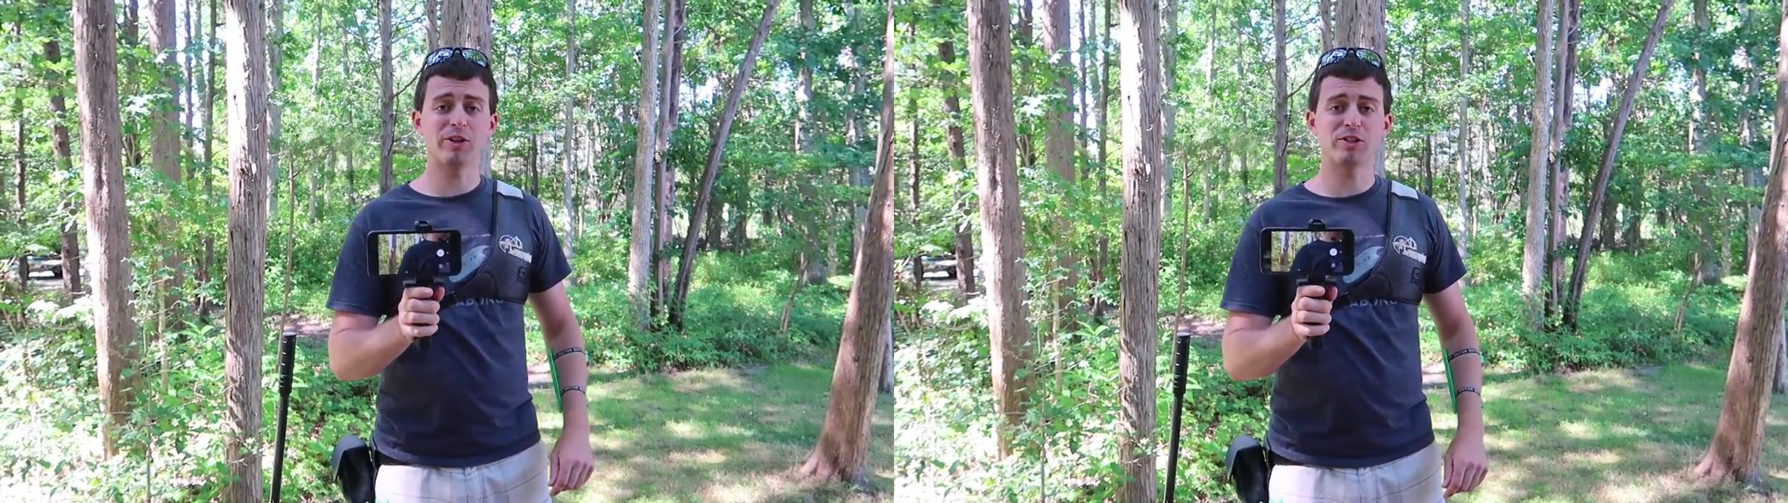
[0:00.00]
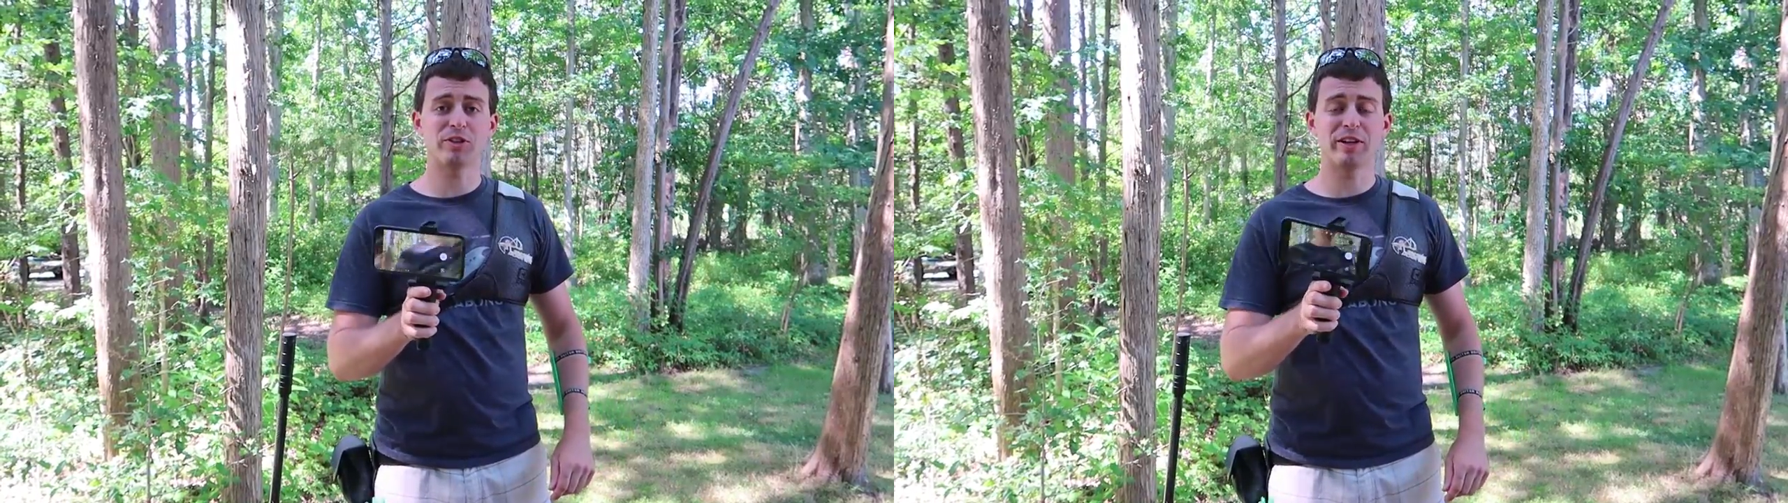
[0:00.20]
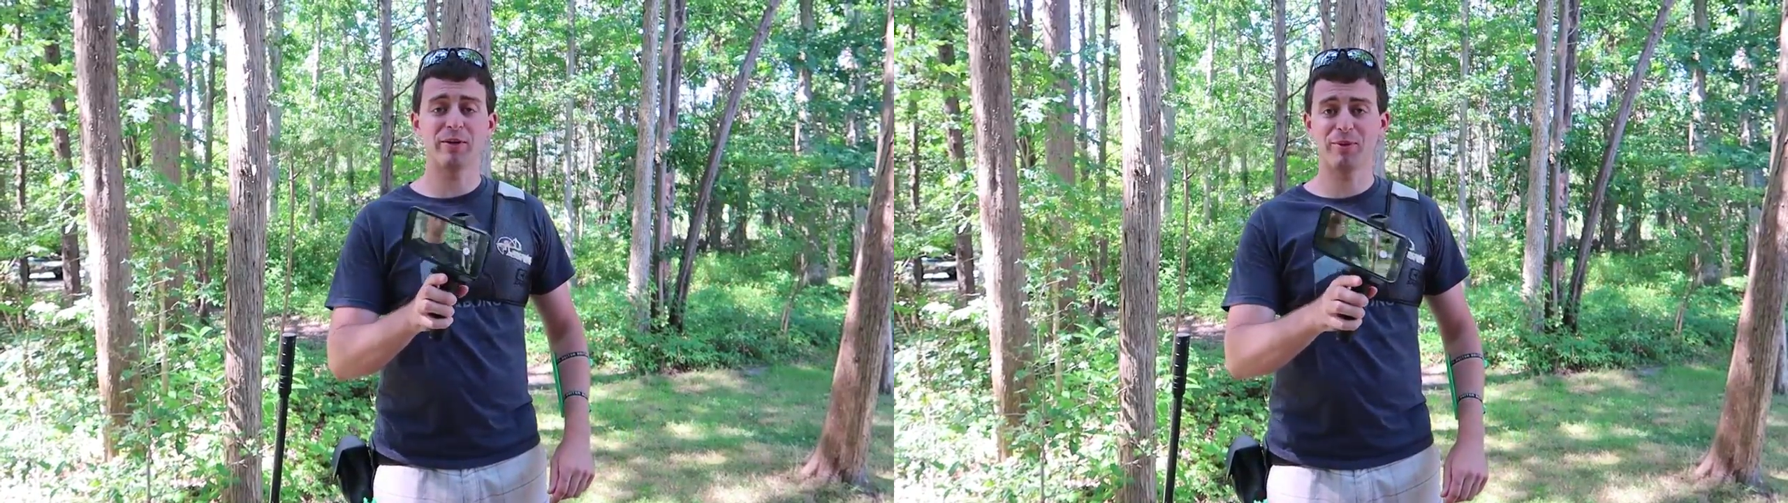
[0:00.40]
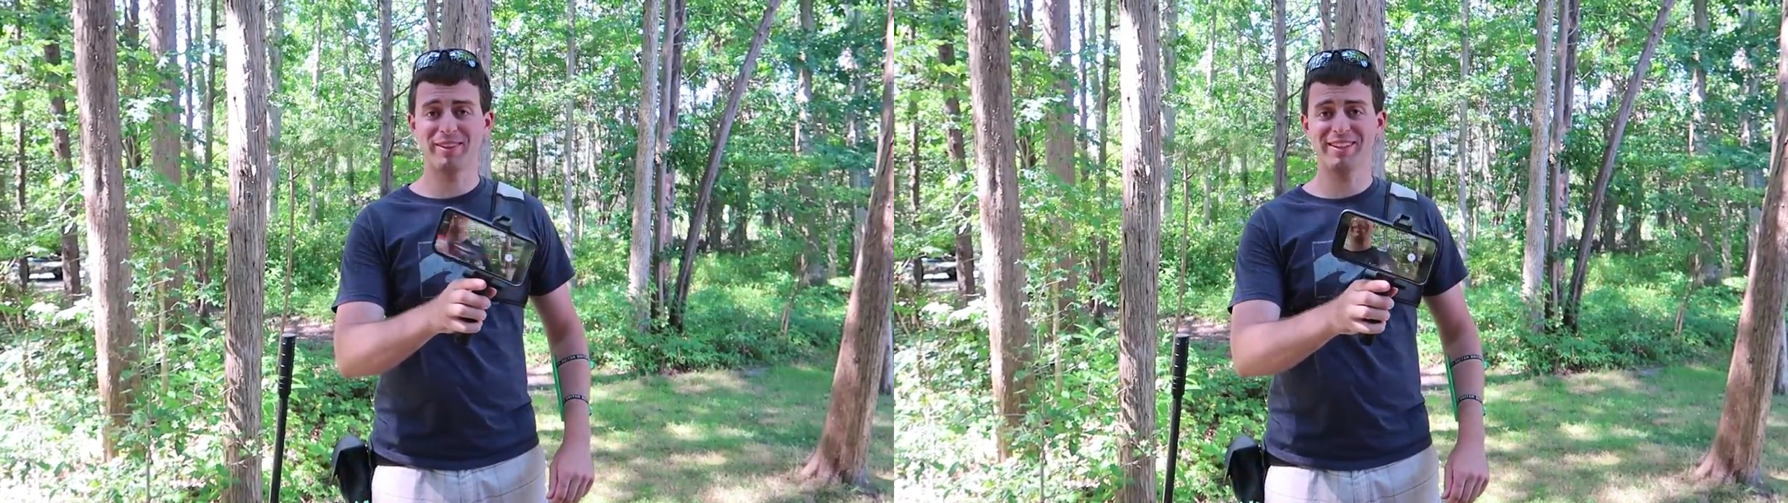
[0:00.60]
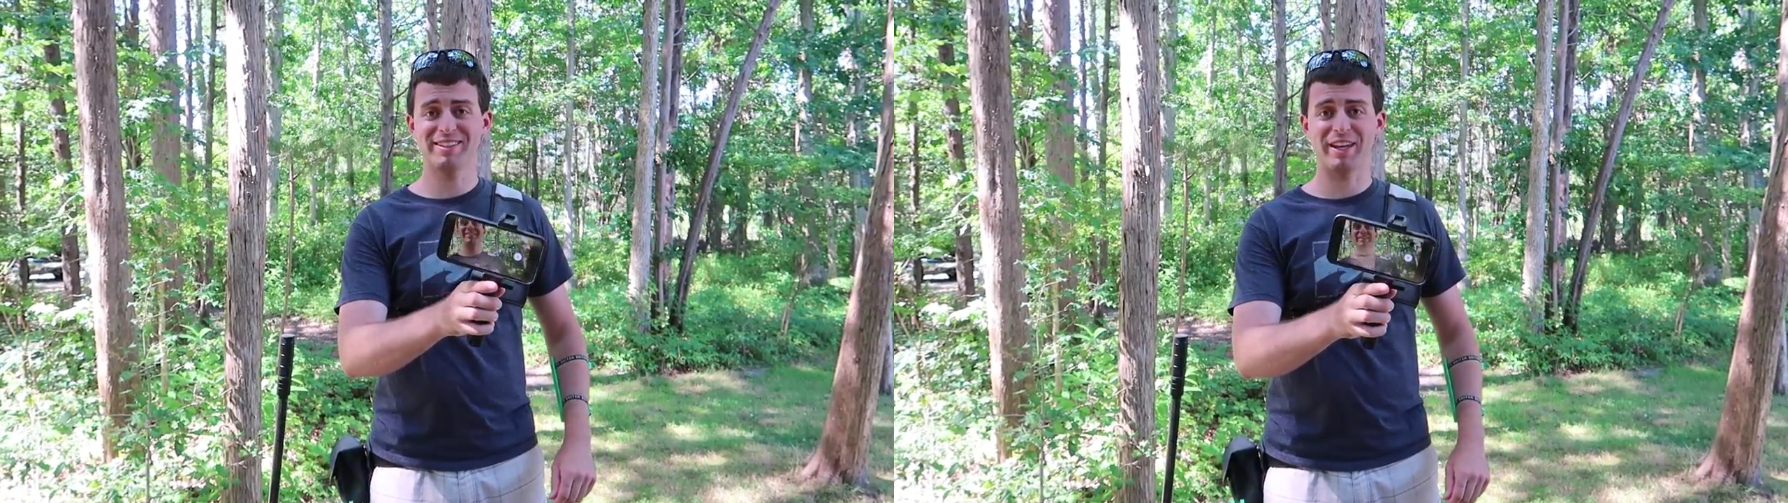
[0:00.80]
archery
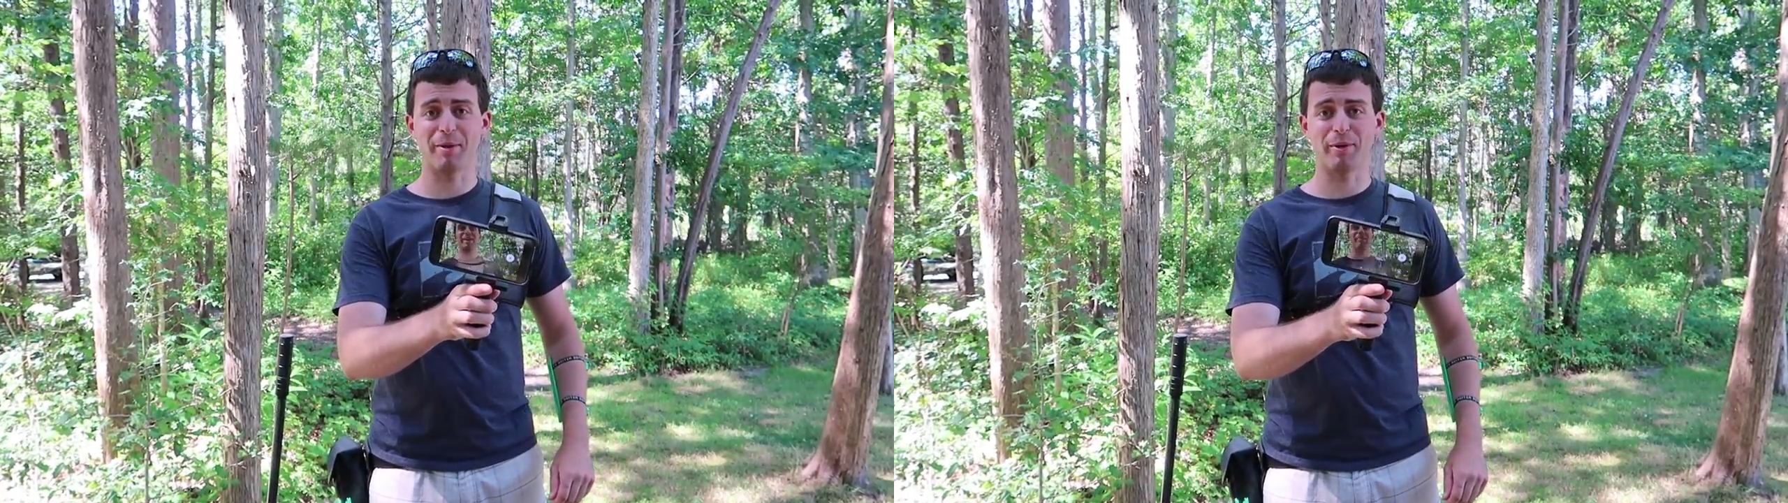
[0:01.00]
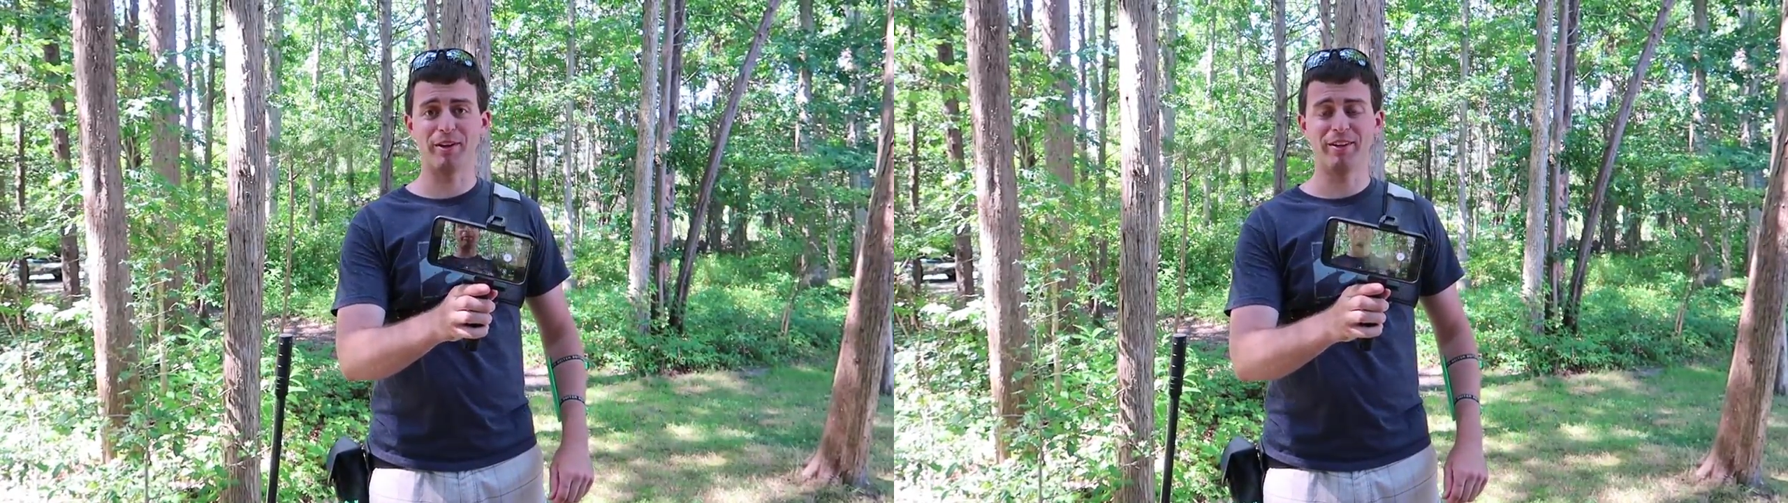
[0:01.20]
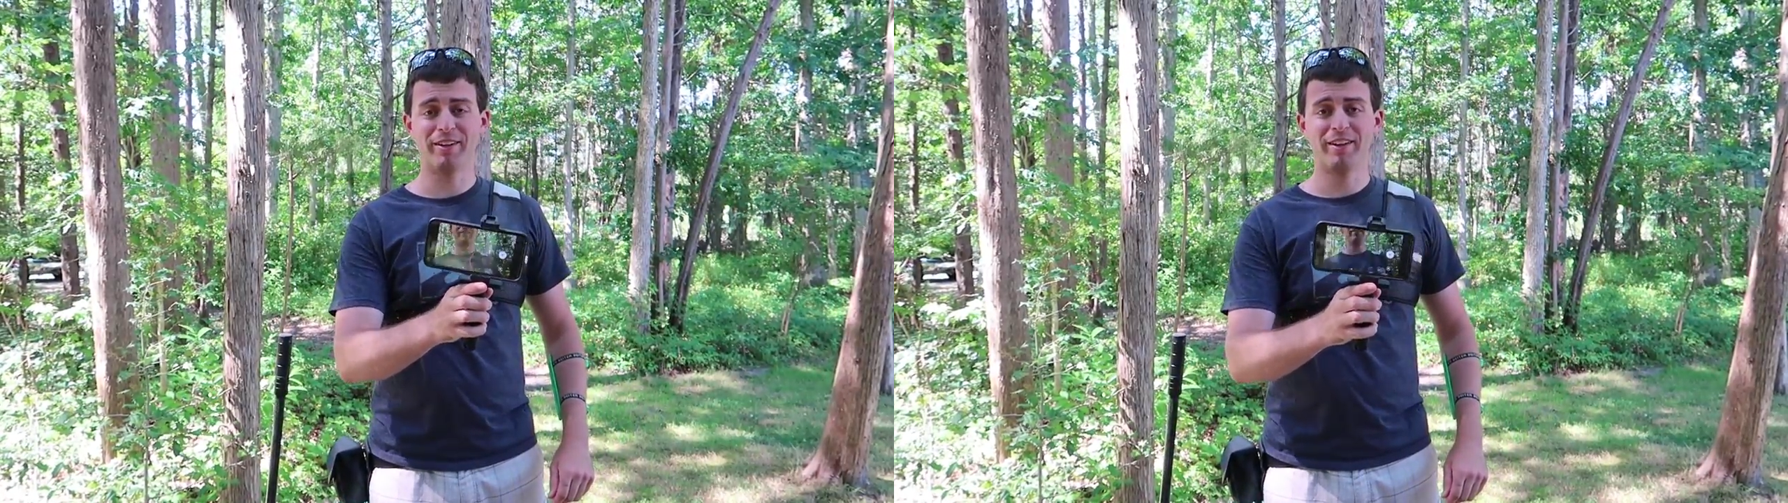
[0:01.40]
with this camera.